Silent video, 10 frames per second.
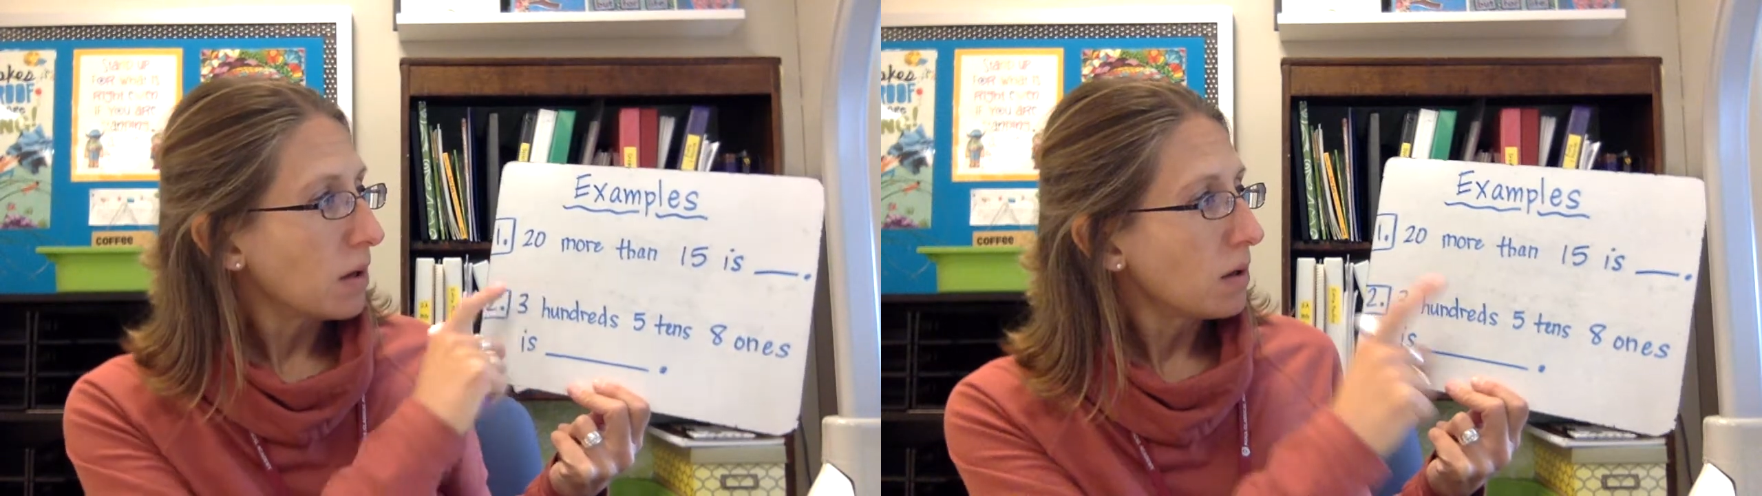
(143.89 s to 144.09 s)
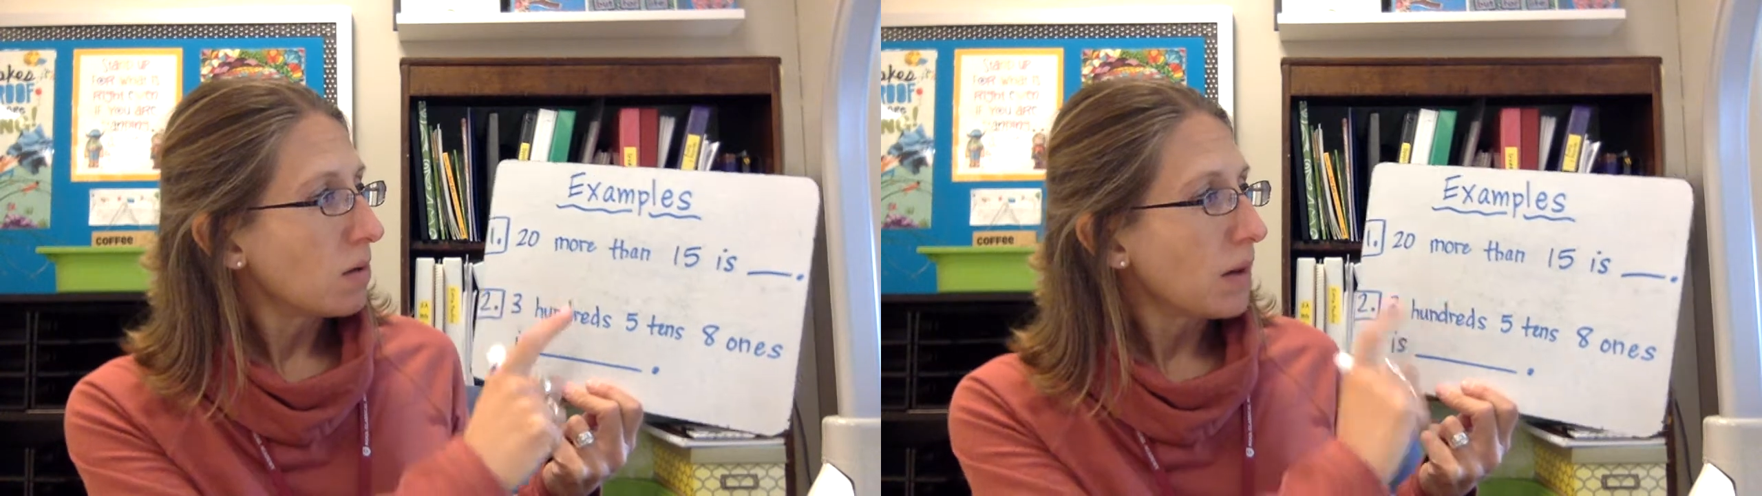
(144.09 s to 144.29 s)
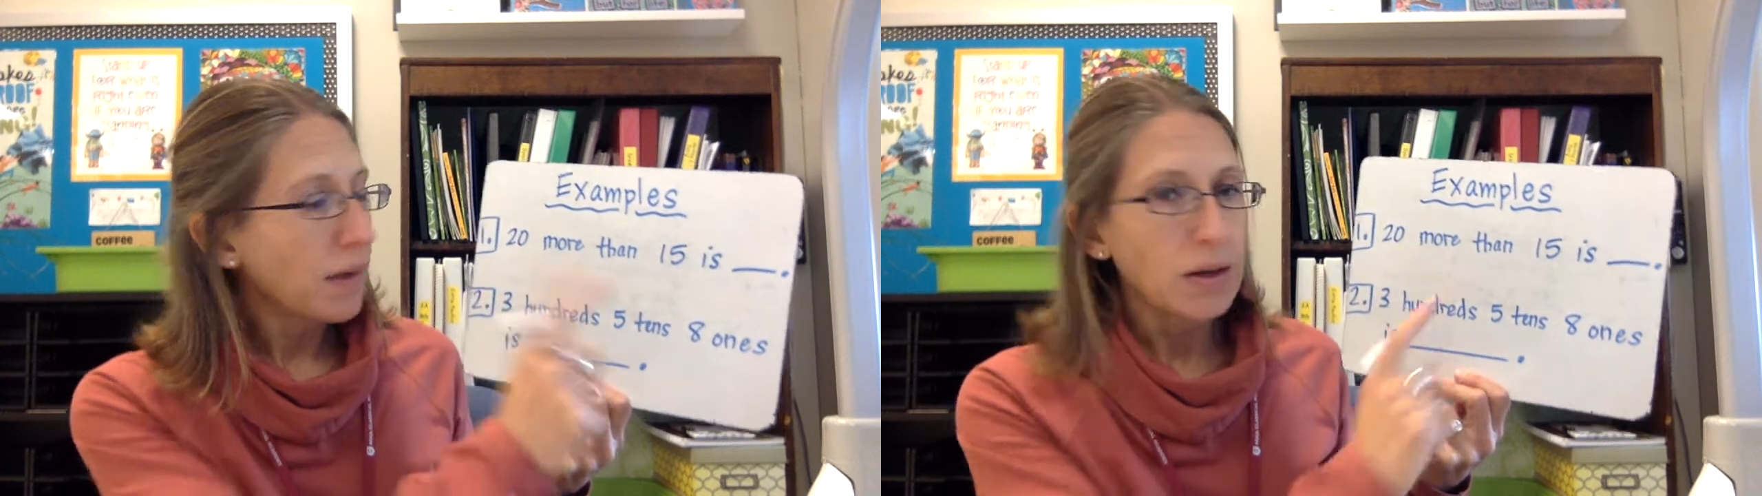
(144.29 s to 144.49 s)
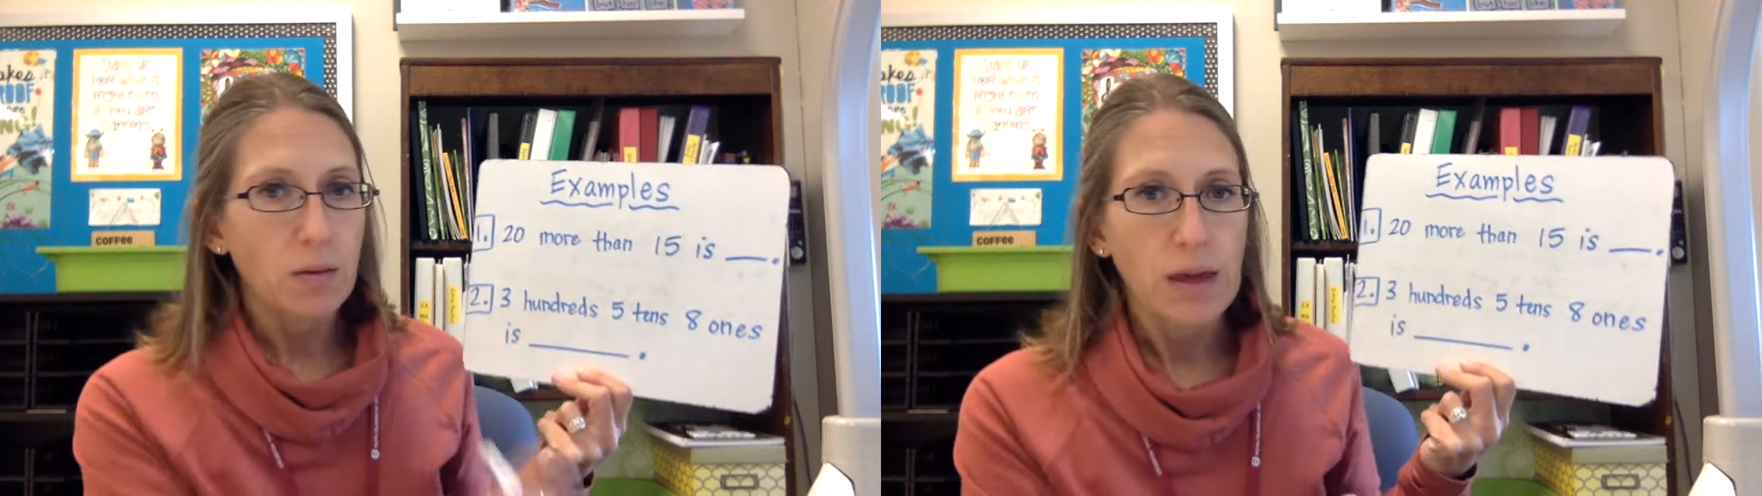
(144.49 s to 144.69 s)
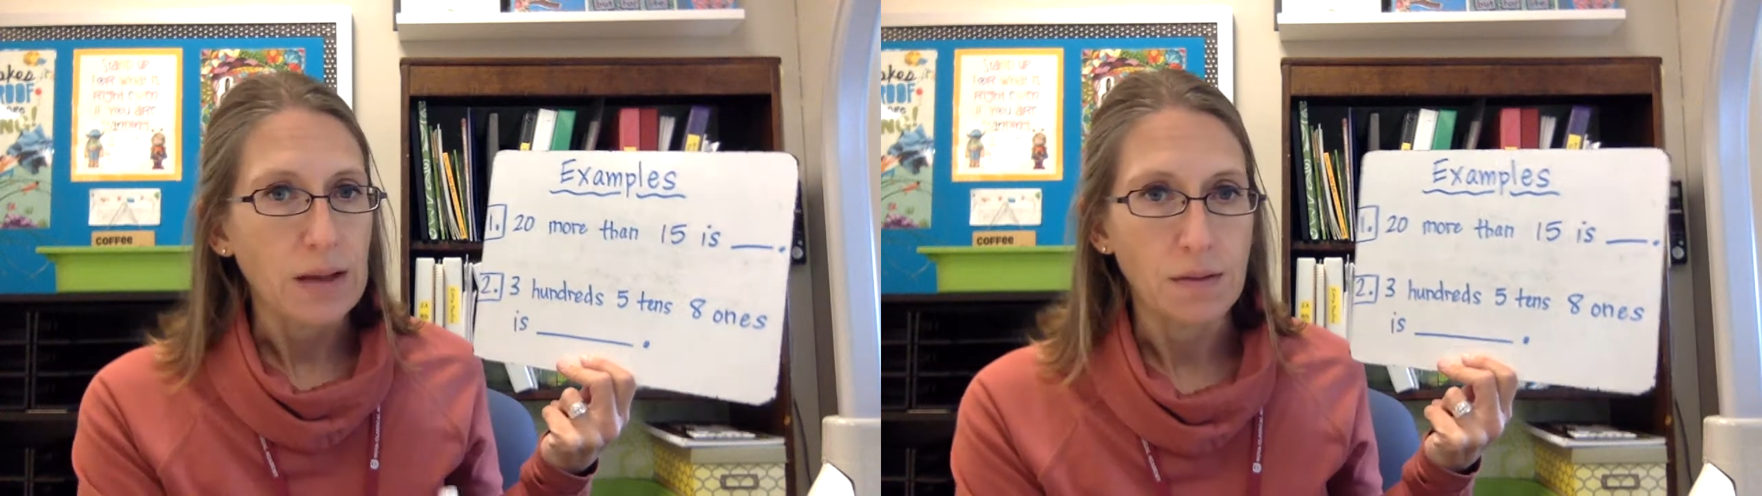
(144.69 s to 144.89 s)
oh, I think I
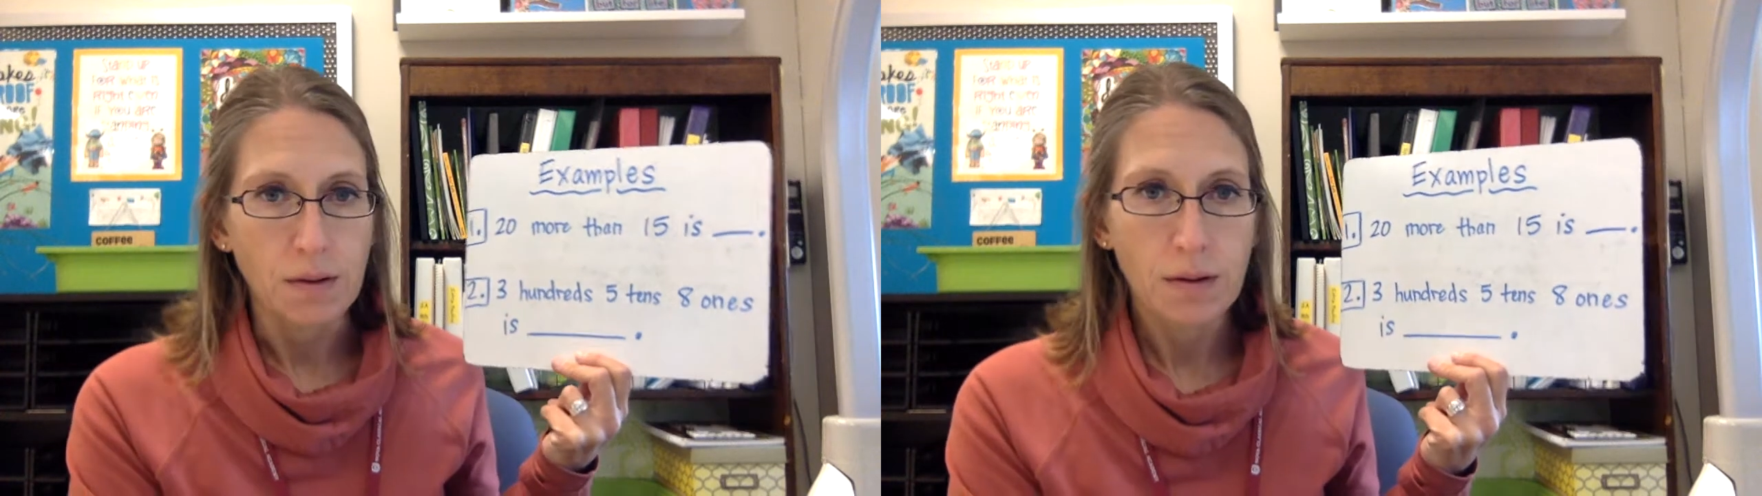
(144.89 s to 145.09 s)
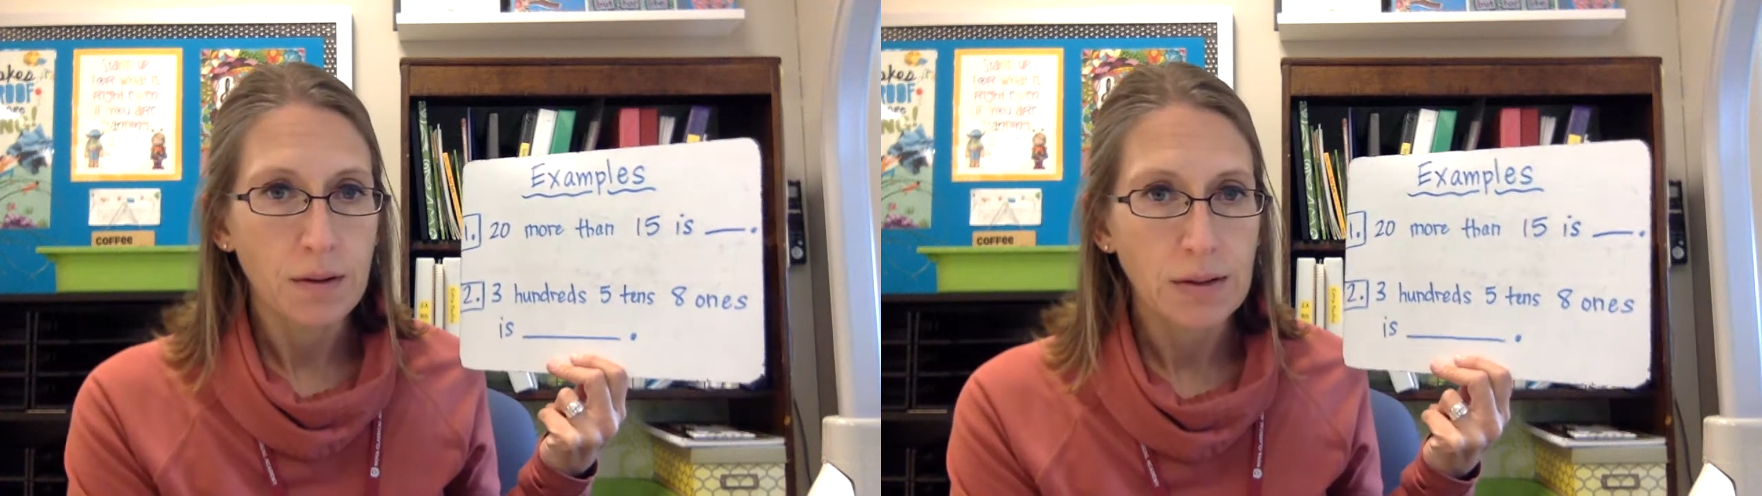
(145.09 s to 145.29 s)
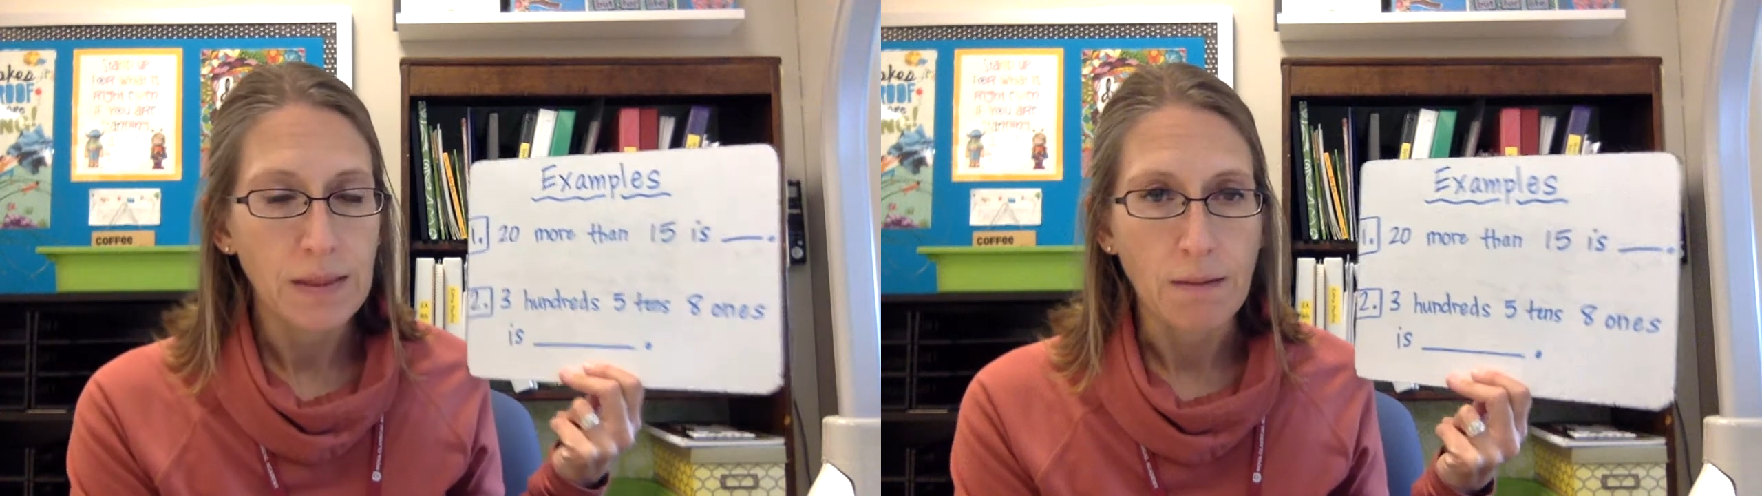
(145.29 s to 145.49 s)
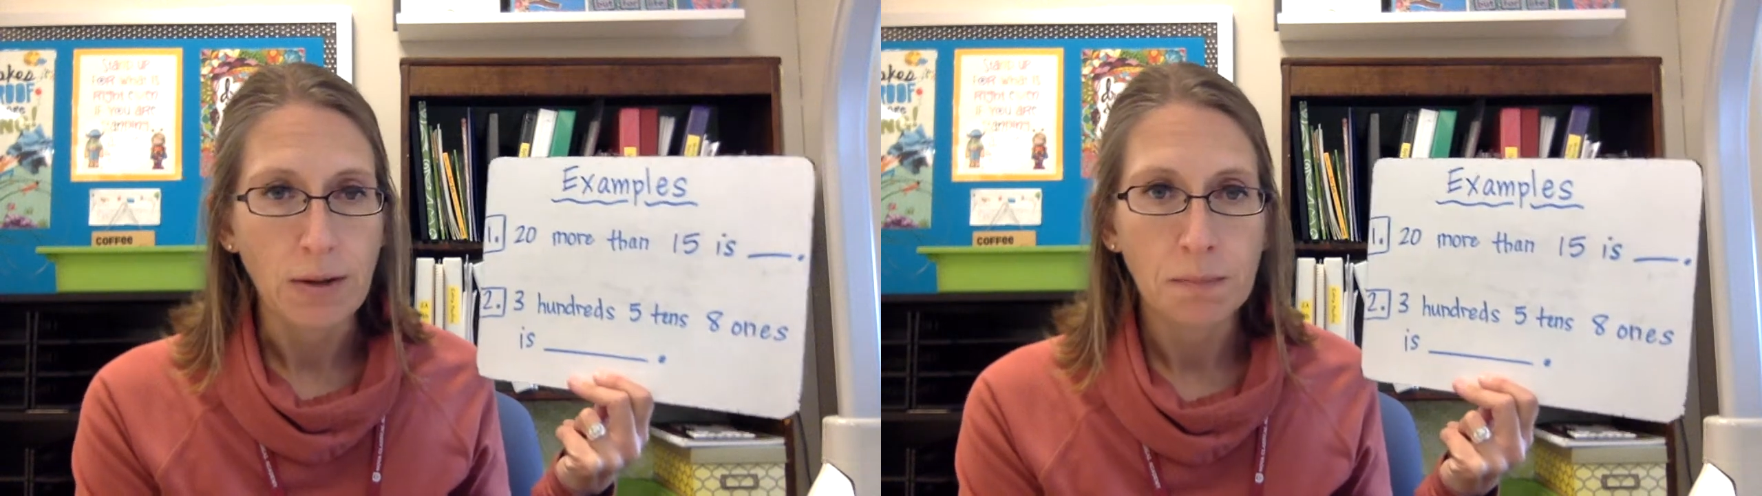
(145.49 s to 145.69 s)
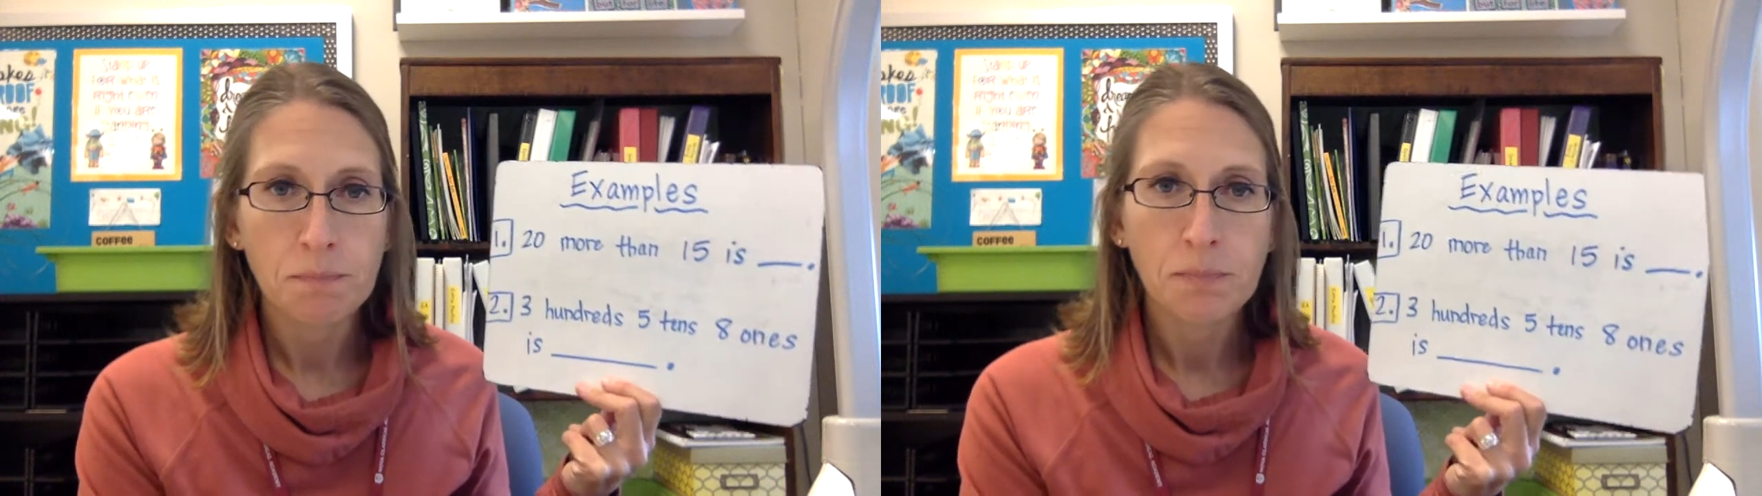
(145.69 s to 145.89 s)
know the answer to that
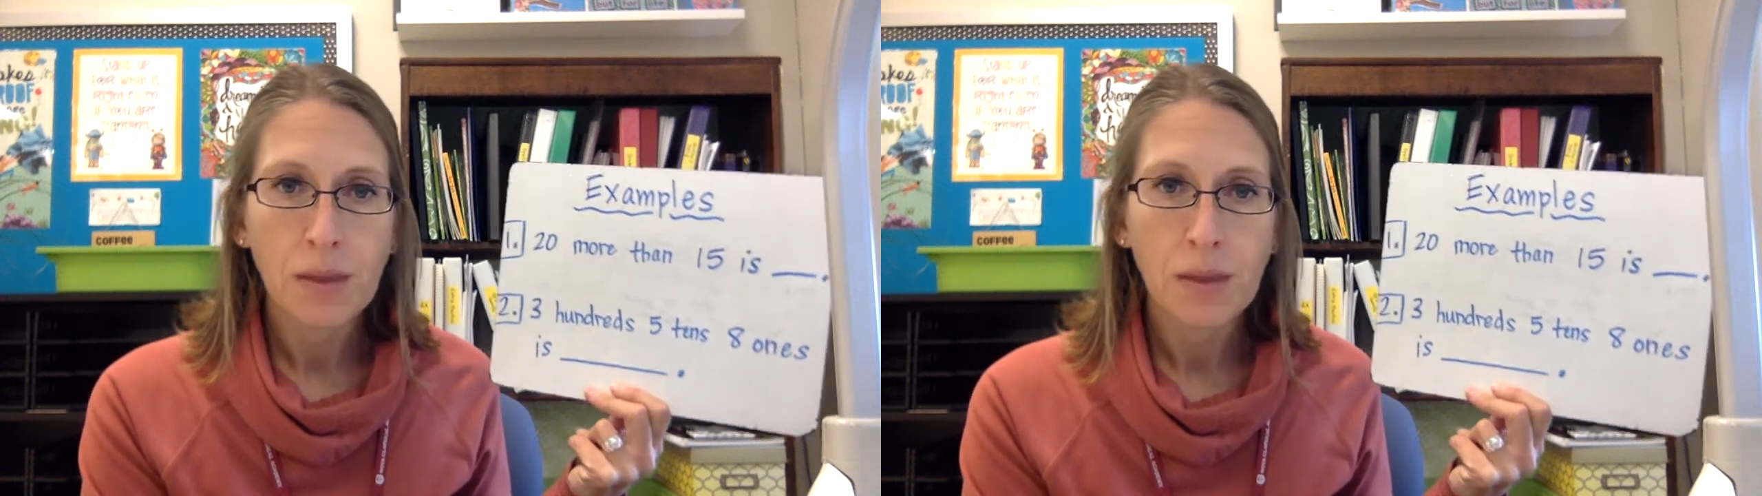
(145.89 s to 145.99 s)
one,